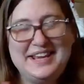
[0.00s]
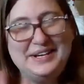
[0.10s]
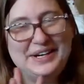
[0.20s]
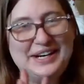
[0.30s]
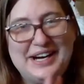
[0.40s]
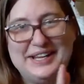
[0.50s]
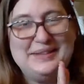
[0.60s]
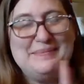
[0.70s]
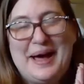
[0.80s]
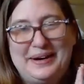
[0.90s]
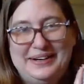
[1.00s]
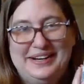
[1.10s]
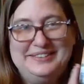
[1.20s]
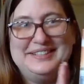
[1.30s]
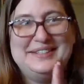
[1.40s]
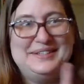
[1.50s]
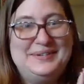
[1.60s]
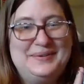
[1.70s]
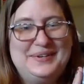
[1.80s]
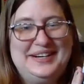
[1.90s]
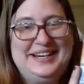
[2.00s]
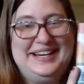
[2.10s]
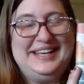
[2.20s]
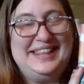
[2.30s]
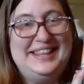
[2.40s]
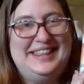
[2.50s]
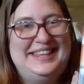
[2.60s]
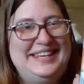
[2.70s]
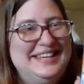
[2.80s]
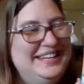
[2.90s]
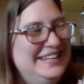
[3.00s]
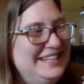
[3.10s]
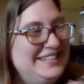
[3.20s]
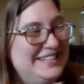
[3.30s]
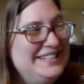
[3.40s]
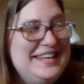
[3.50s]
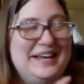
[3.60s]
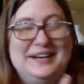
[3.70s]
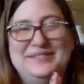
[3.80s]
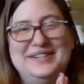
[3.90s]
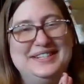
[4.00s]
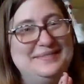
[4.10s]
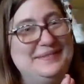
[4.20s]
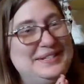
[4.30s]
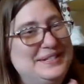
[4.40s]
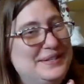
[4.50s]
theater in the background story. This is going to be